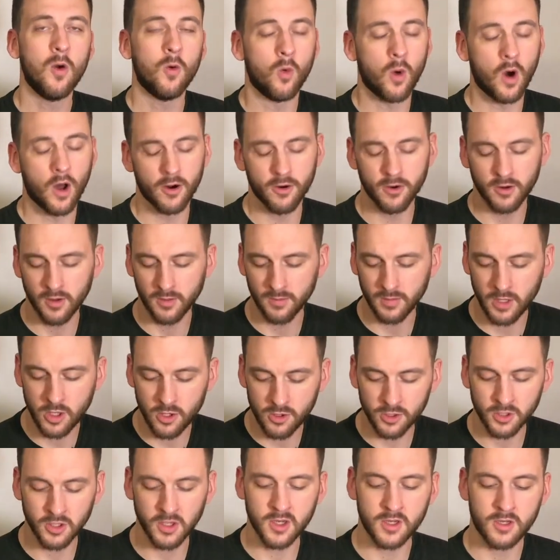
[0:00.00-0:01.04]
Water them
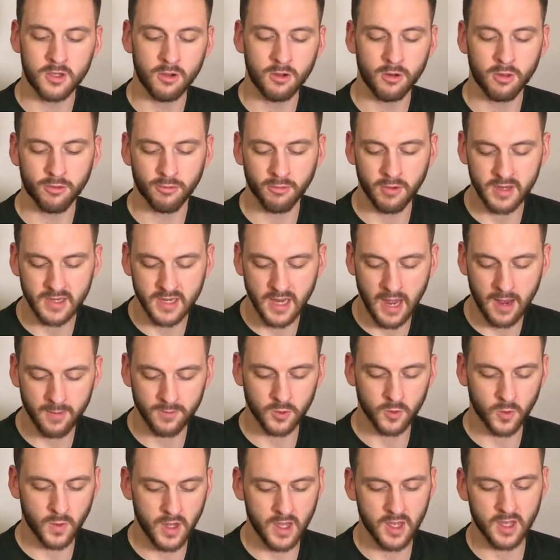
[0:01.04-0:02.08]
usually 2 to 3
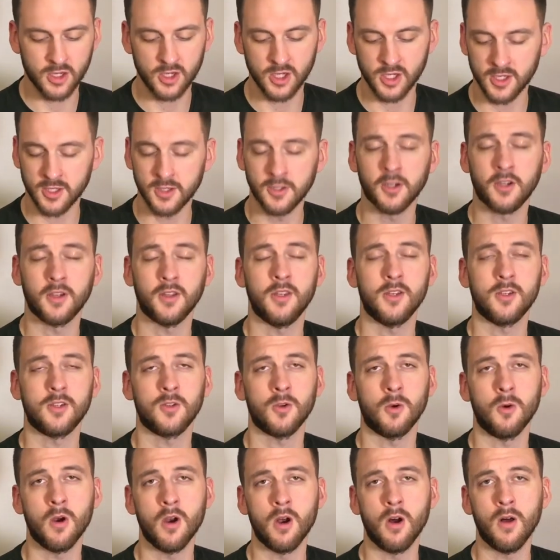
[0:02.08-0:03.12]
times a week. Just look at the
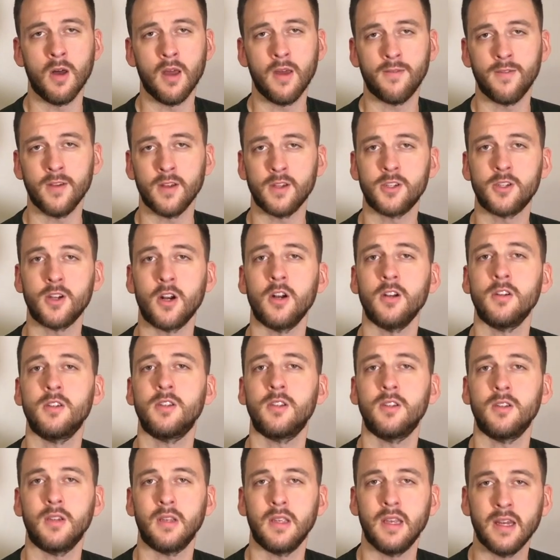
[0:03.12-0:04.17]
soil. If it
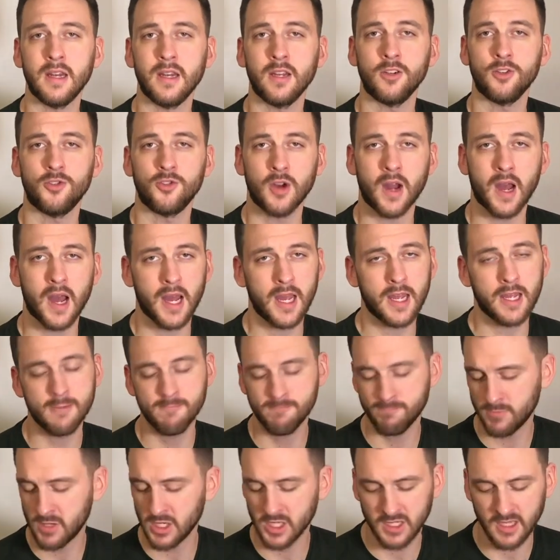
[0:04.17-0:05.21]
starts getting dry,
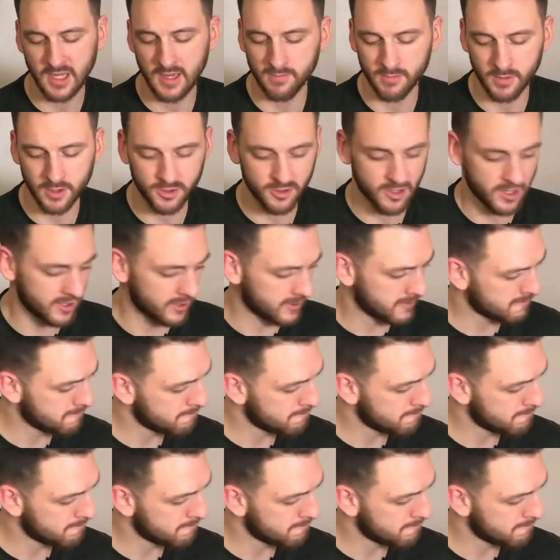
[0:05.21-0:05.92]
just give them a drink.